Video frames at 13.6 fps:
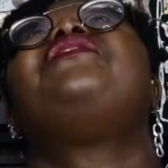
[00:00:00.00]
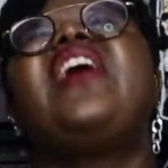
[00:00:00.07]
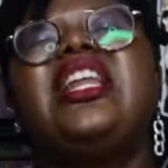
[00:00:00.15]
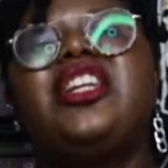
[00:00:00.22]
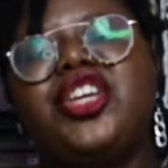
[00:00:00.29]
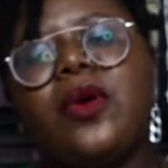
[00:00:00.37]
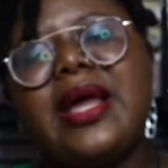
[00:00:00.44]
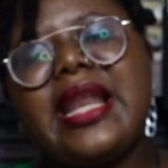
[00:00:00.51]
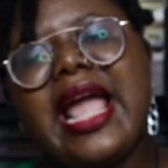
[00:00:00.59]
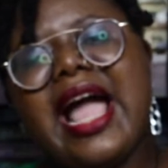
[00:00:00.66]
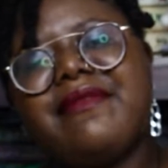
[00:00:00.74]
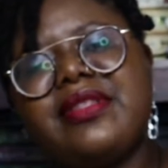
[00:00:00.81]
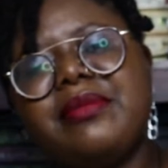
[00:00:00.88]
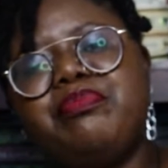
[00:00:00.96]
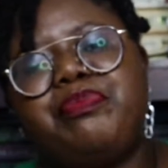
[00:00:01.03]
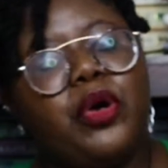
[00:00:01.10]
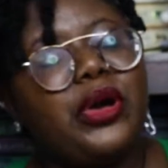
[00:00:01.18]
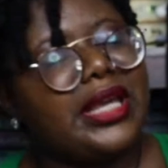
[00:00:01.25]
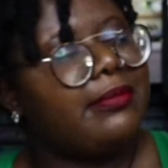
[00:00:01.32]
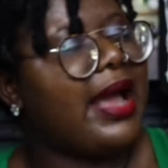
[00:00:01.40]
video and I have the
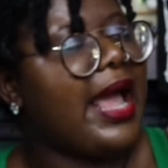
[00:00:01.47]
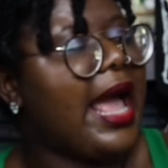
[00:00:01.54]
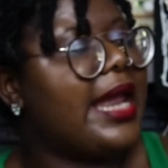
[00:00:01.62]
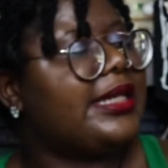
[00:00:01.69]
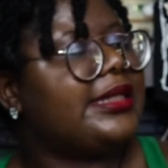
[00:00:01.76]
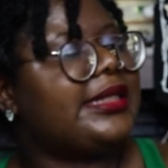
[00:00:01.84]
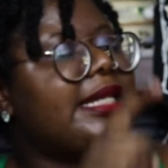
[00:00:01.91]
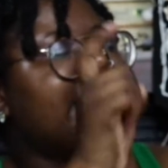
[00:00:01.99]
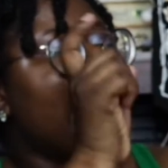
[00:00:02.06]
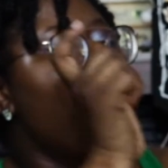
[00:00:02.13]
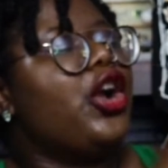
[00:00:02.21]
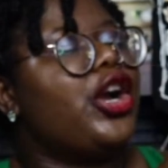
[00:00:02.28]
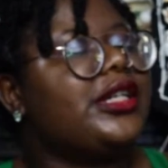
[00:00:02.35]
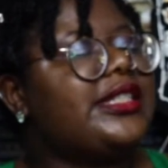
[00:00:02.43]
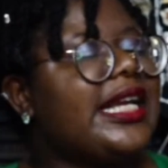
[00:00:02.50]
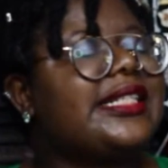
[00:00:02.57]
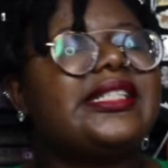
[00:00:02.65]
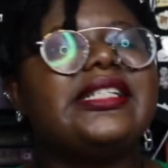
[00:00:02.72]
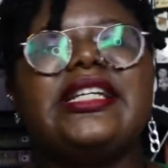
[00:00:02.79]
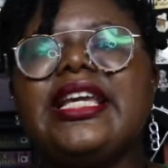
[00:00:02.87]
book in my hand. It says, Her
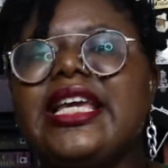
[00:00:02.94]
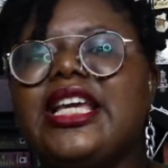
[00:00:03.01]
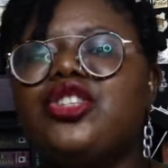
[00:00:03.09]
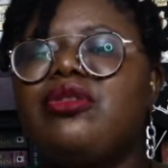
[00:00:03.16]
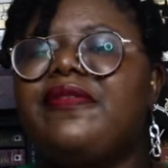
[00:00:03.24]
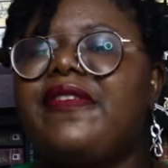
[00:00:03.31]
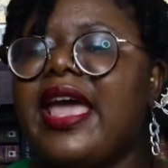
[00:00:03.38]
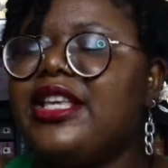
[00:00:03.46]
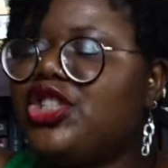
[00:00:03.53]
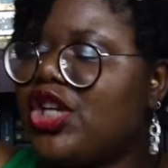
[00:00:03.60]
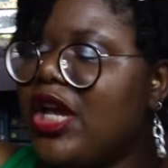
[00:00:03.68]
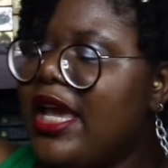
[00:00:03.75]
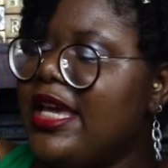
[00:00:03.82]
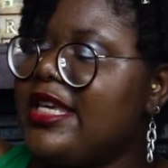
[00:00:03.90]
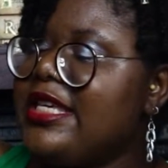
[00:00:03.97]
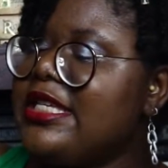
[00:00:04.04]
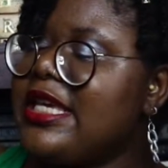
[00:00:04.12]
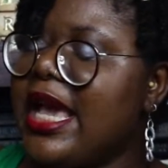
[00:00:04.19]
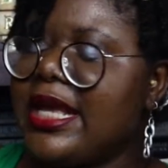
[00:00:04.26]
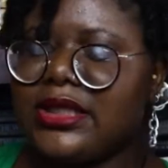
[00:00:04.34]
Destiny is Revenge
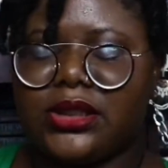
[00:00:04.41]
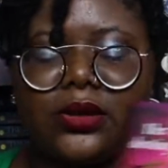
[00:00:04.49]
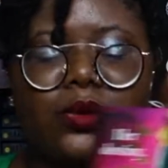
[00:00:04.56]
yes.